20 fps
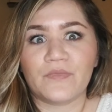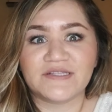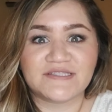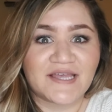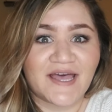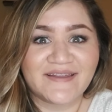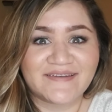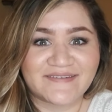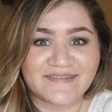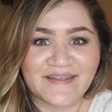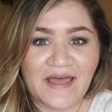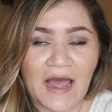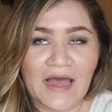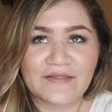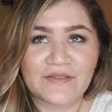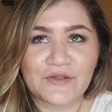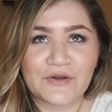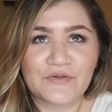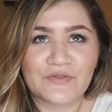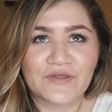attend.
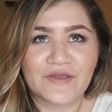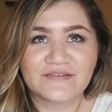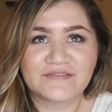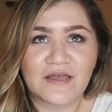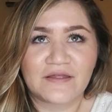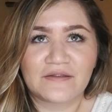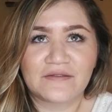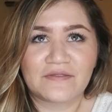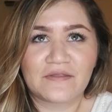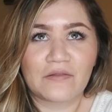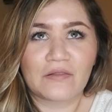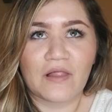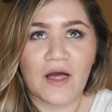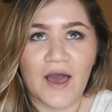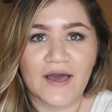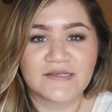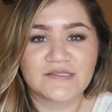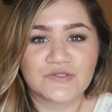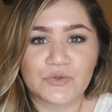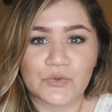I literally attended the
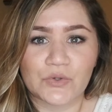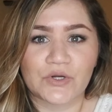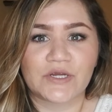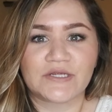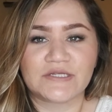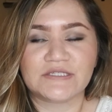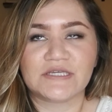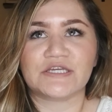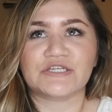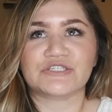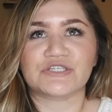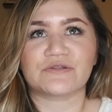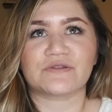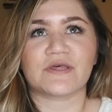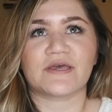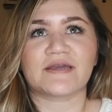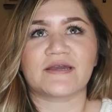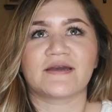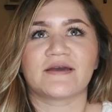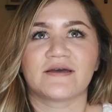last
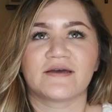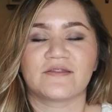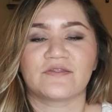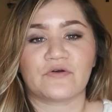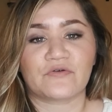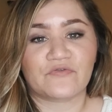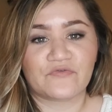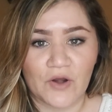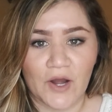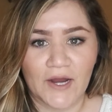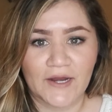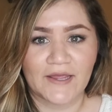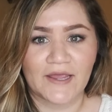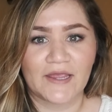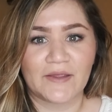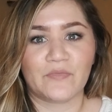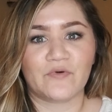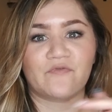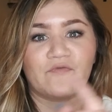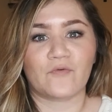orientation like the
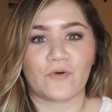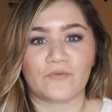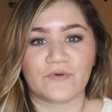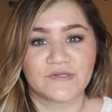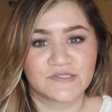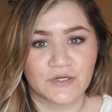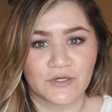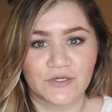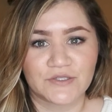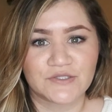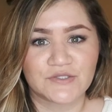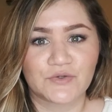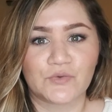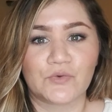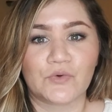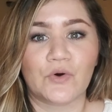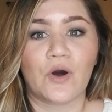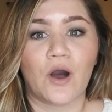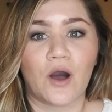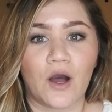Friday before we started
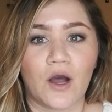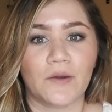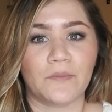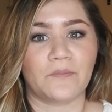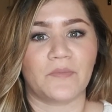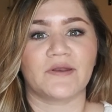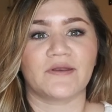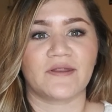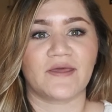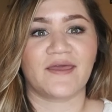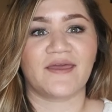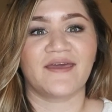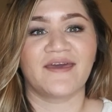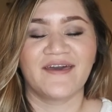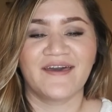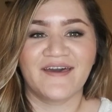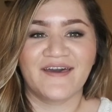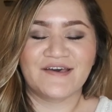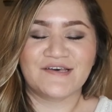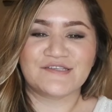school on Monday.
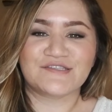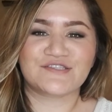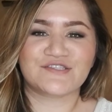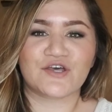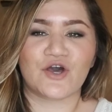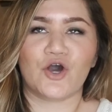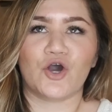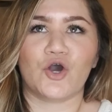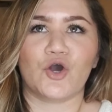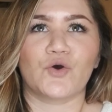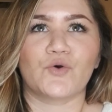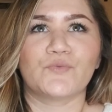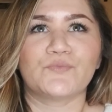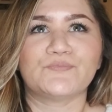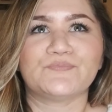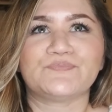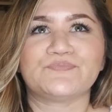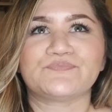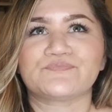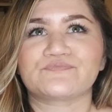So
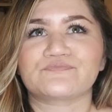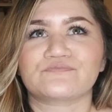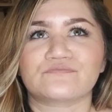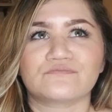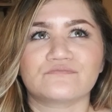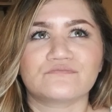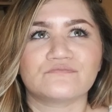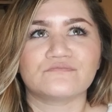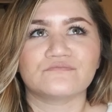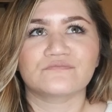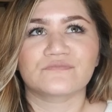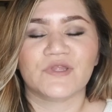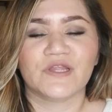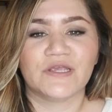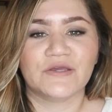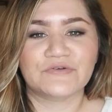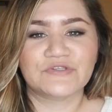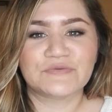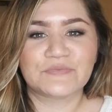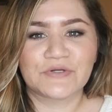
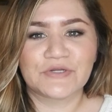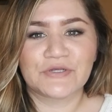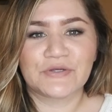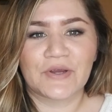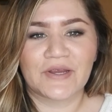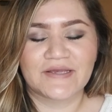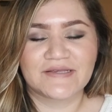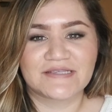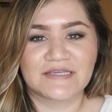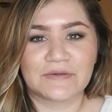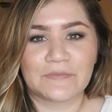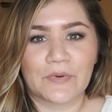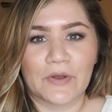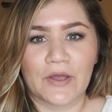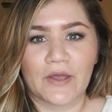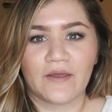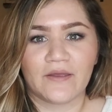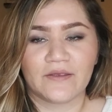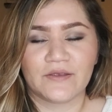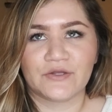it was pretty crazy,
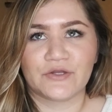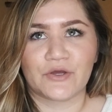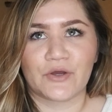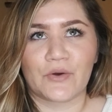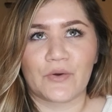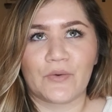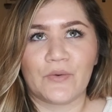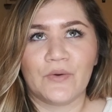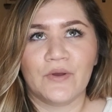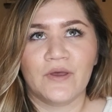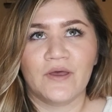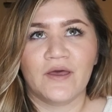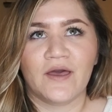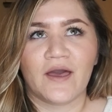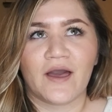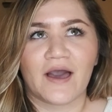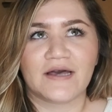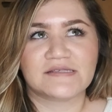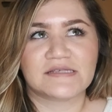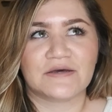but you know,
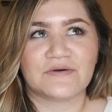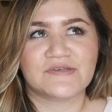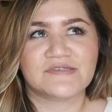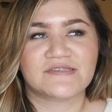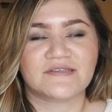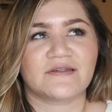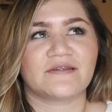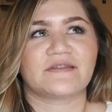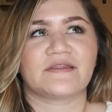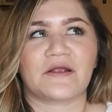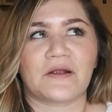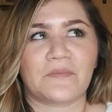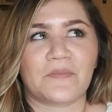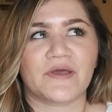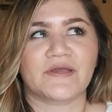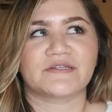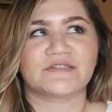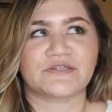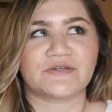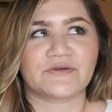as I was sitting there, I'm
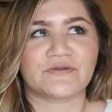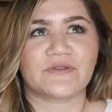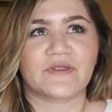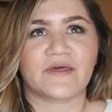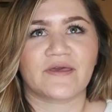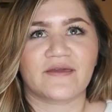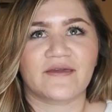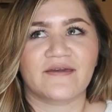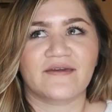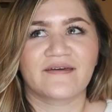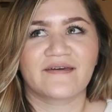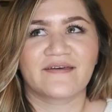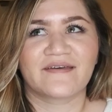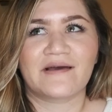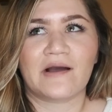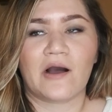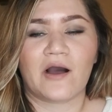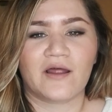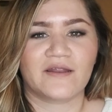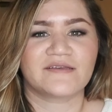like, dude, like
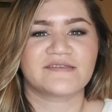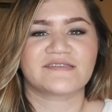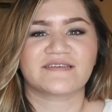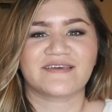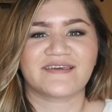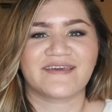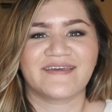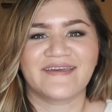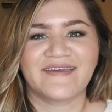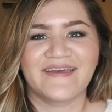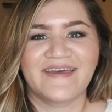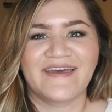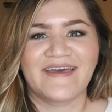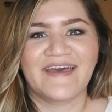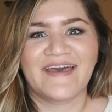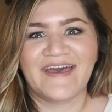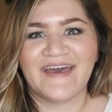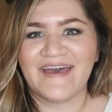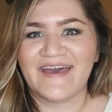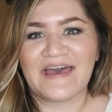honestly,
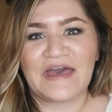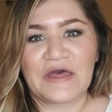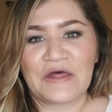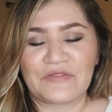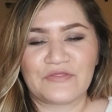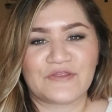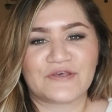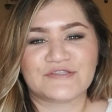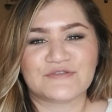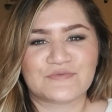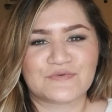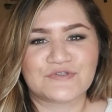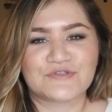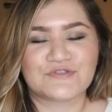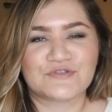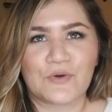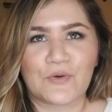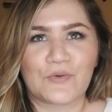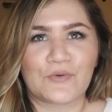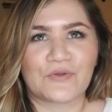this
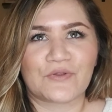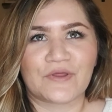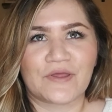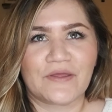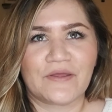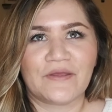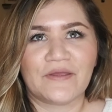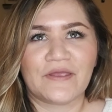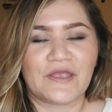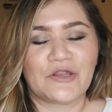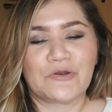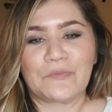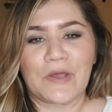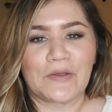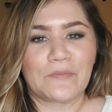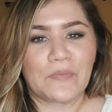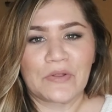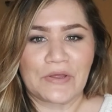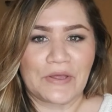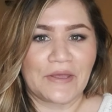was totally in
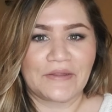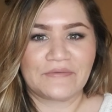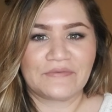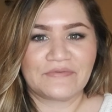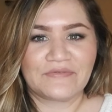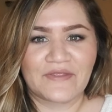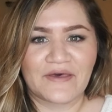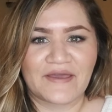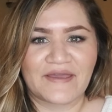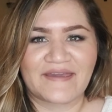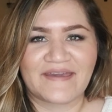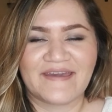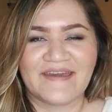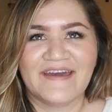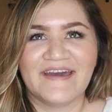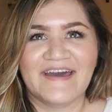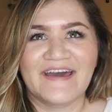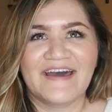my plan. Like,